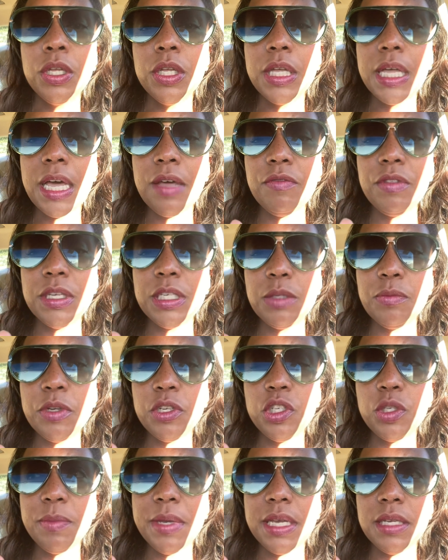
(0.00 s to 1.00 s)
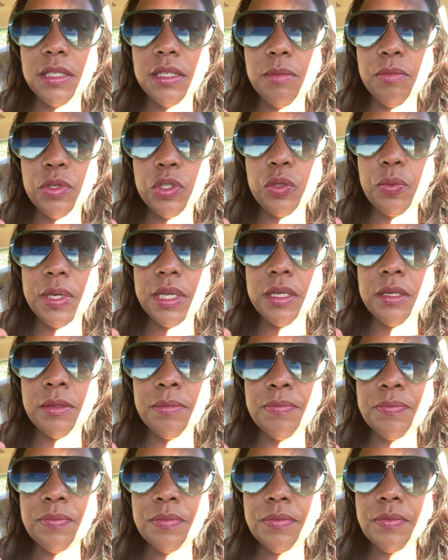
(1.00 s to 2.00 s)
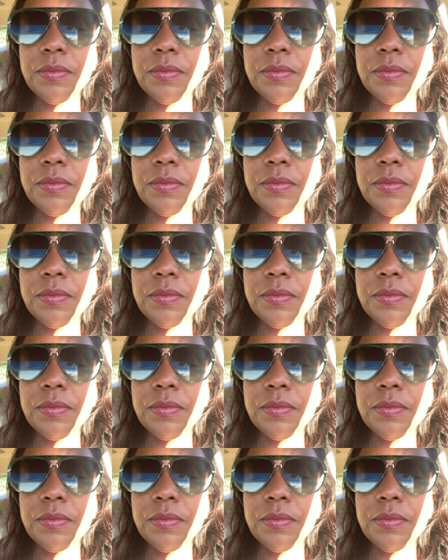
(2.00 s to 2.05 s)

have this much space in between them